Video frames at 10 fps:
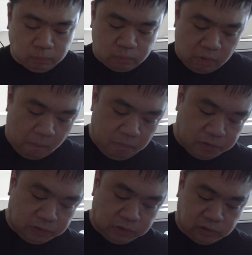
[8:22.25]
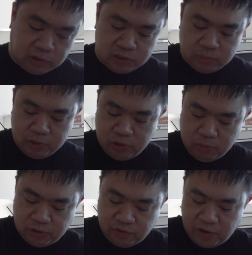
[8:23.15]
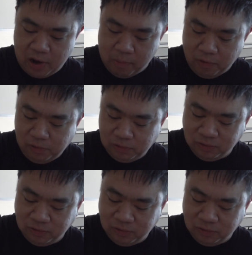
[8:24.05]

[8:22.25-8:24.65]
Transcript: Not to be too much of an animal.